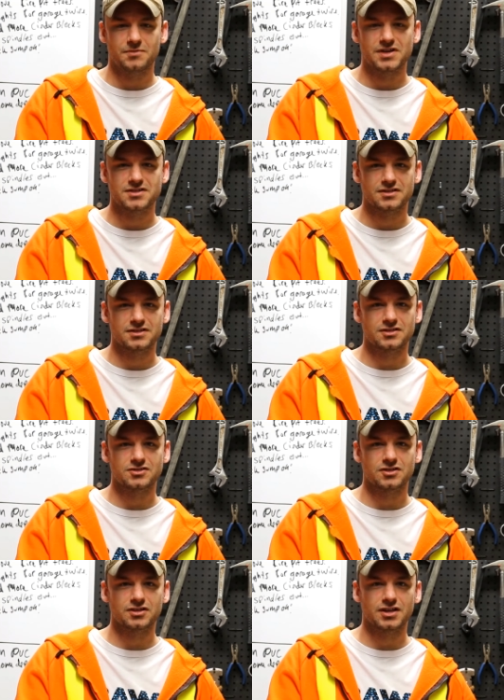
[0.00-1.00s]
basically
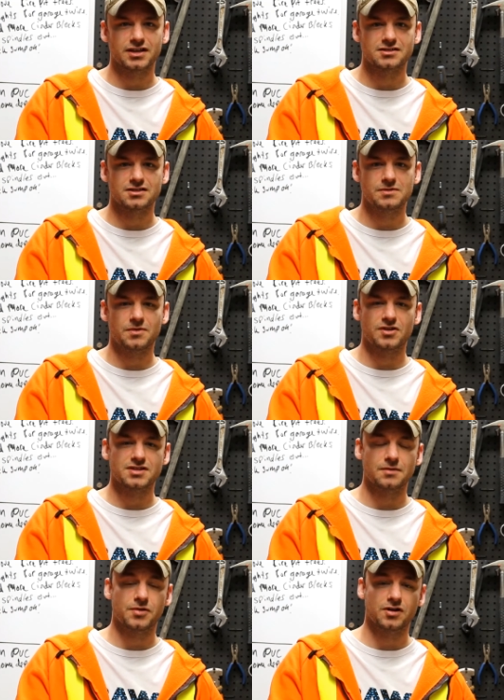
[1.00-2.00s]
it's looking like it's going to be about
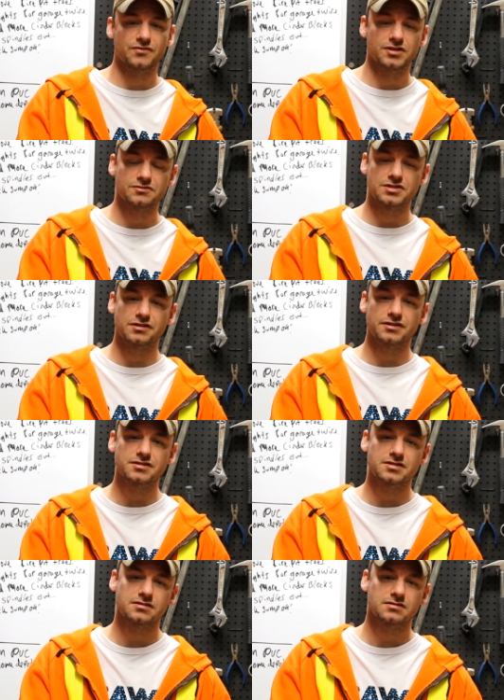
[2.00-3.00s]
a 10-part video
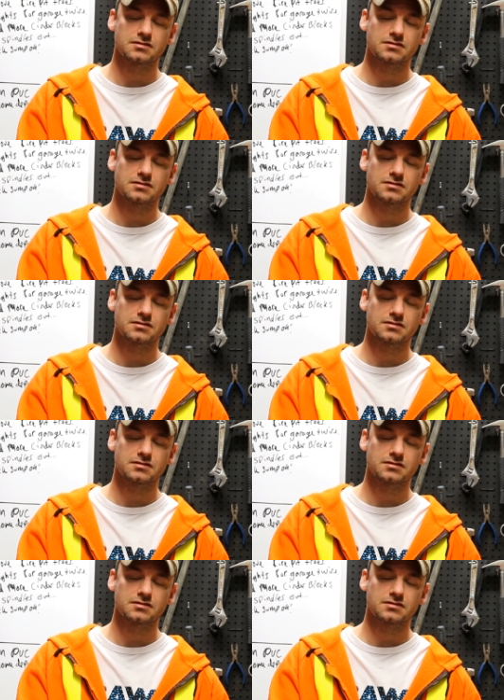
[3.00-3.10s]
series.